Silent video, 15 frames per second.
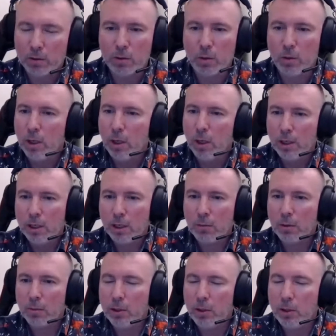So there
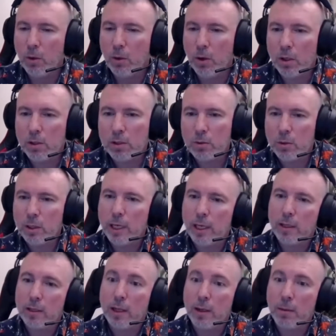will be no loss. You
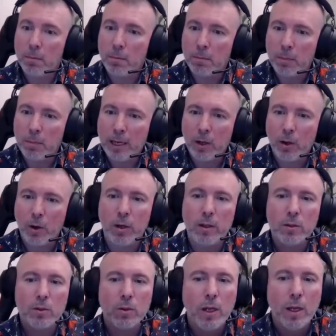get it then better
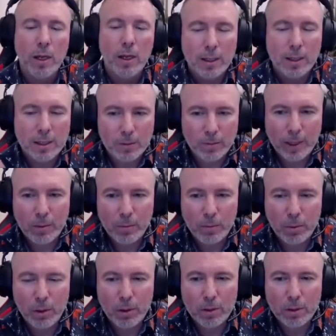earlier. So that's why
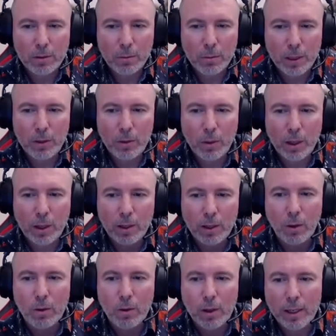important when you are
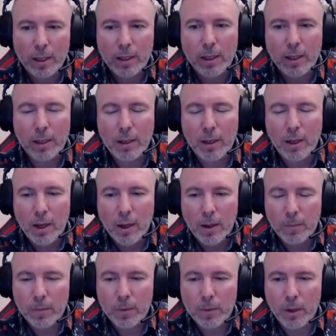now clicking
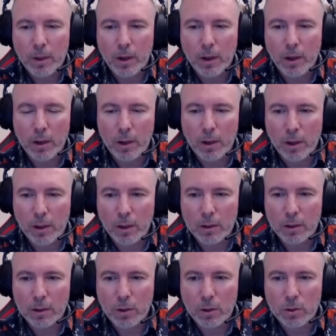
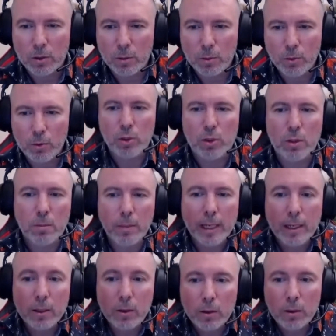the contribution,
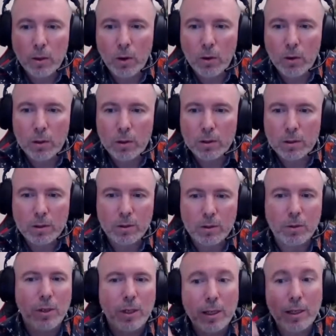make it on the longest.
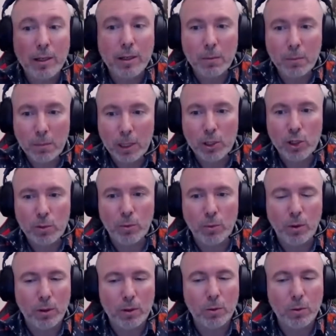So you're getting much
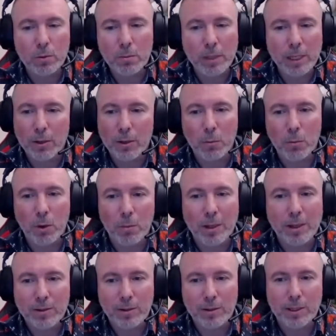more. Don't make it on 1
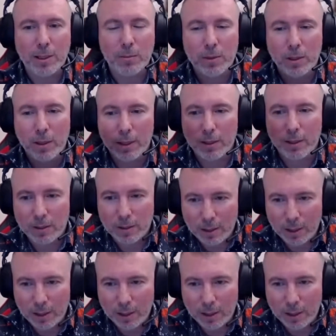month or something like this.